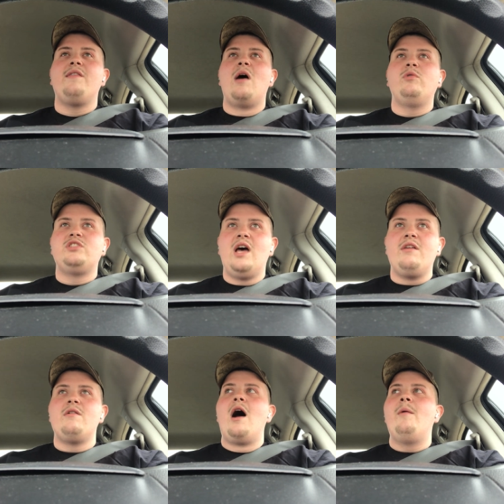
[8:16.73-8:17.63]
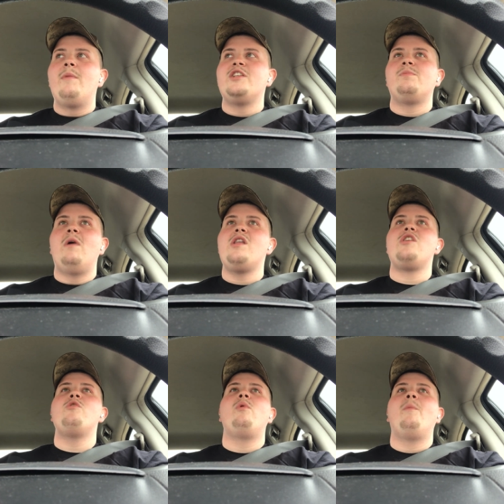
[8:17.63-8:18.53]
and that will tell you how much money
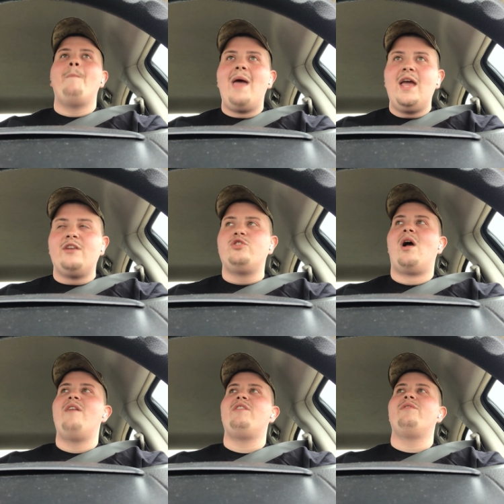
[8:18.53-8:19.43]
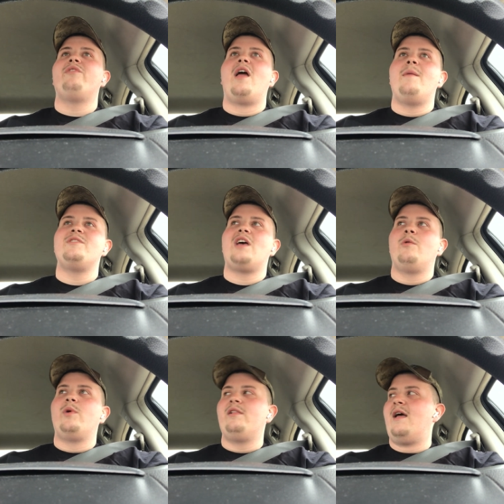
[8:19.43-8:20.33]
you will make driving for
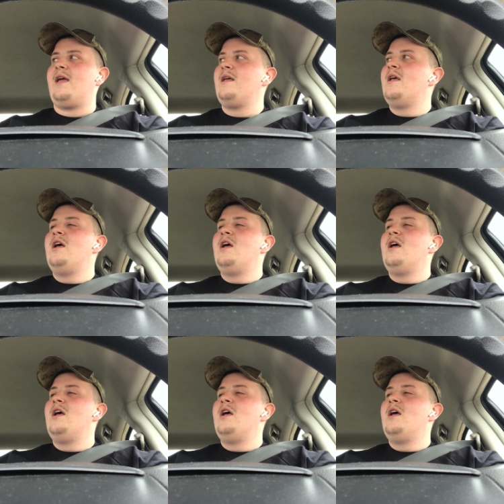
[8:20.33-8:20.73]
Amazon Relay.